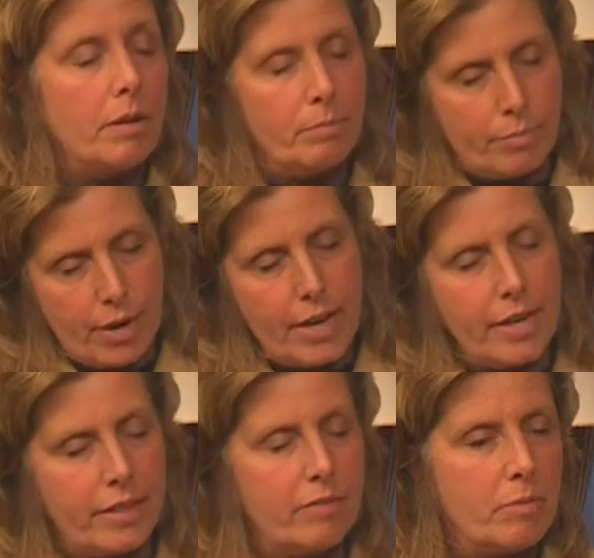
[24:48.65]
Brian had
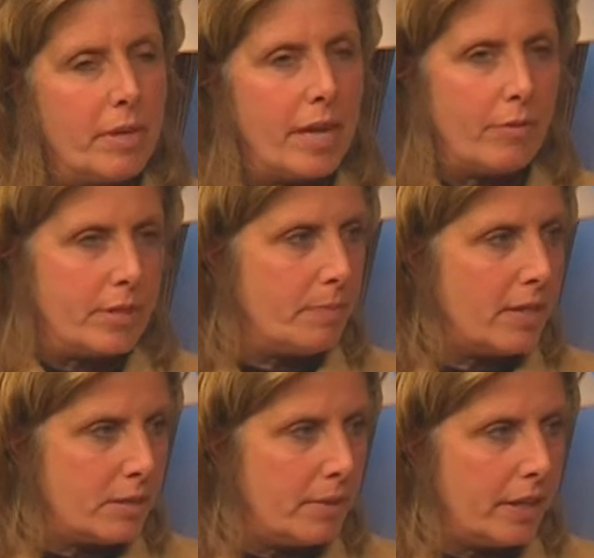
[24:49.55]
given me that
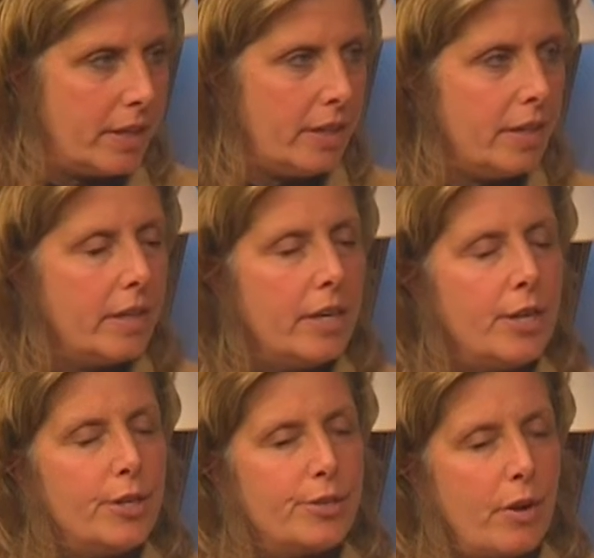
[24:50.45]
responsibility.
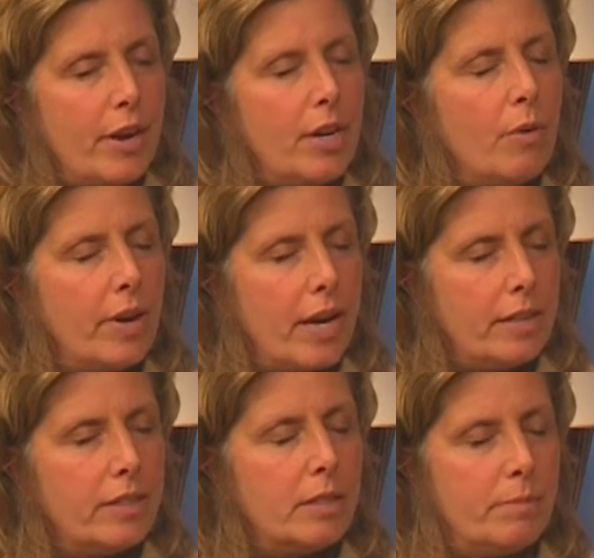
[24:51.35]
So I know when I
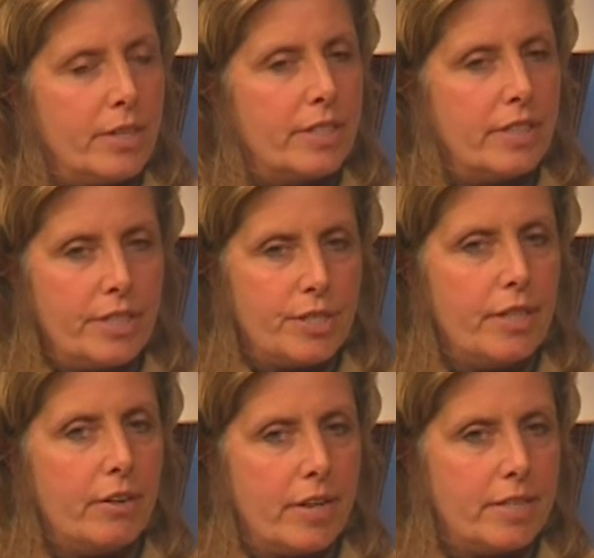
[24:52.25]
did the budget this
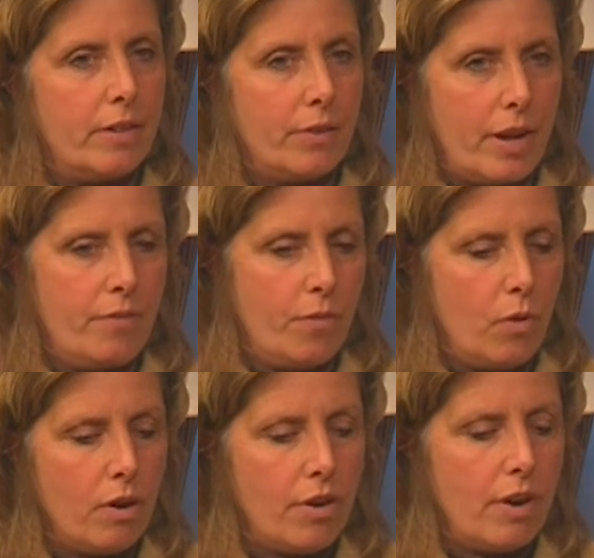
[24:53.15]
year, I said, okay,
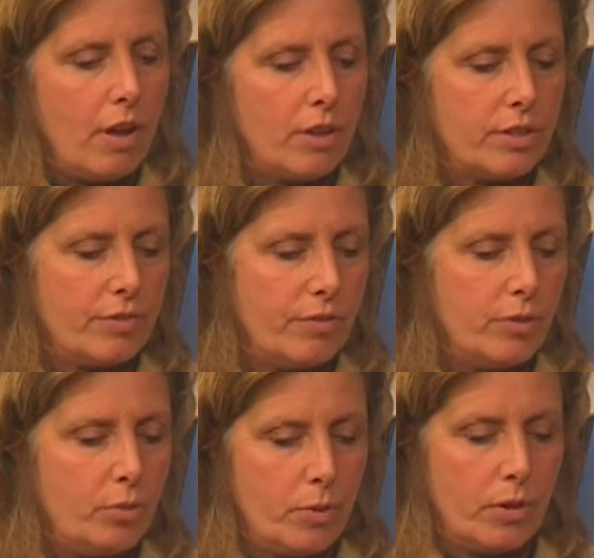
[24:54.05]
$400 for
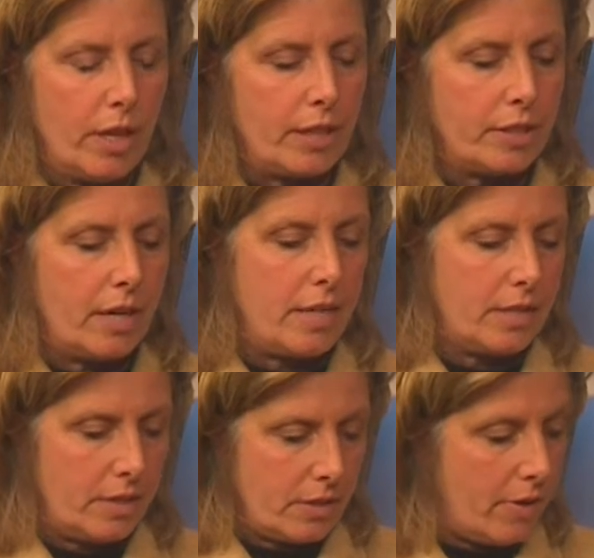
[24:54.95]
food per election. I said,
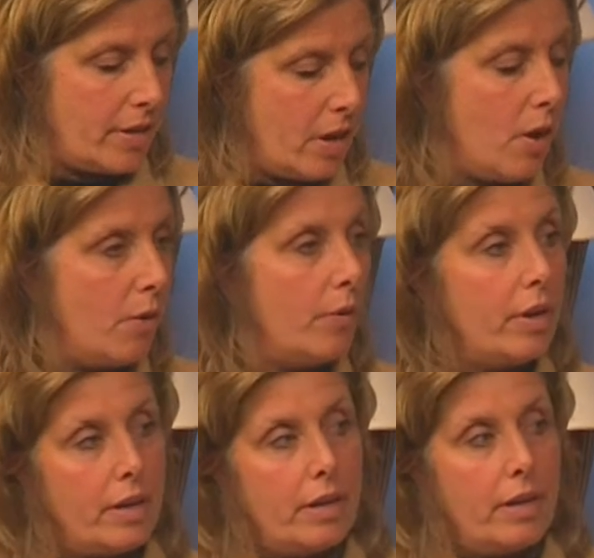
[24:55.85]
so I know,
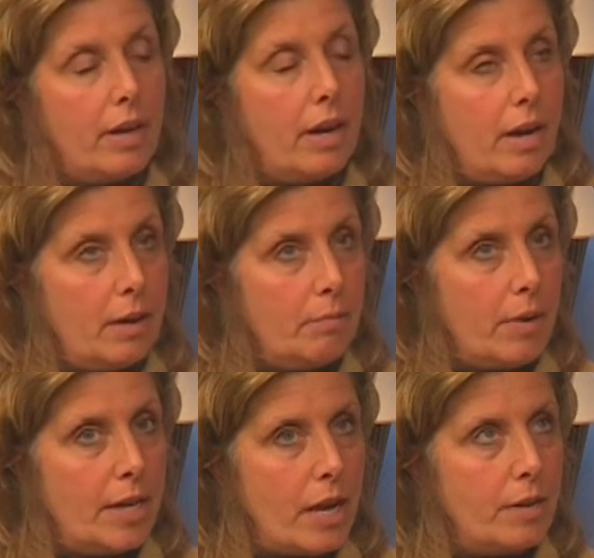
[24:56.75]

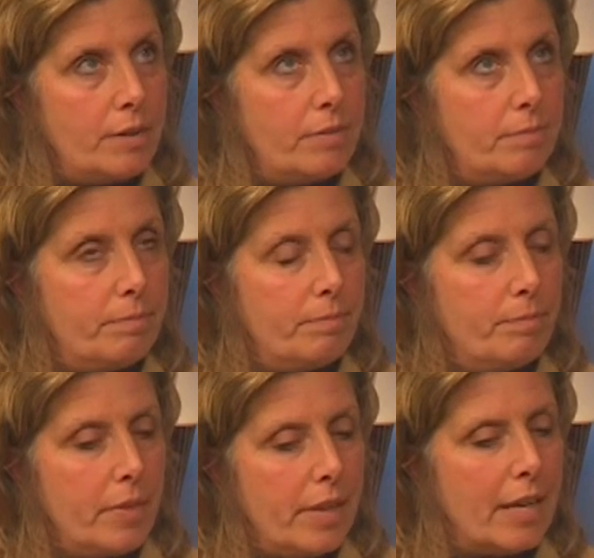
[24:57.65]
I
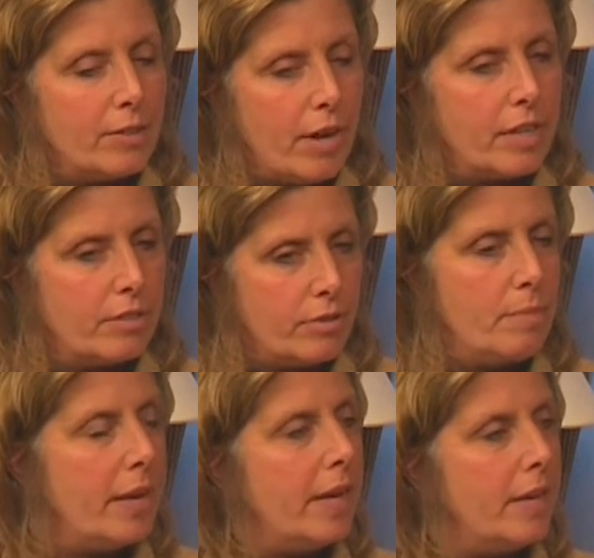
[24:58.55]
tried to trim
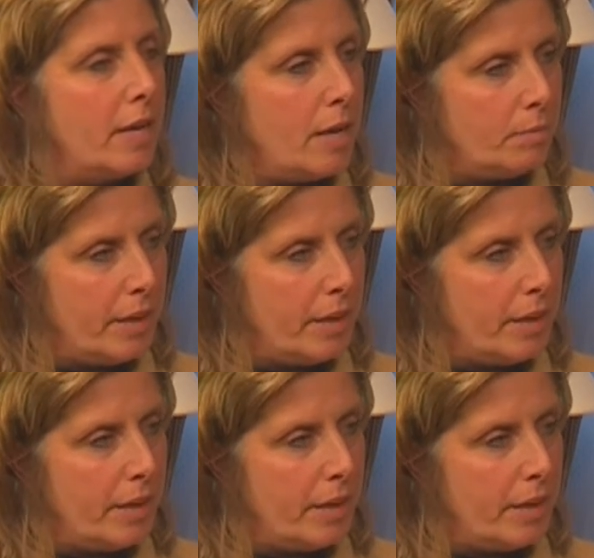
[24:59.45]
it and be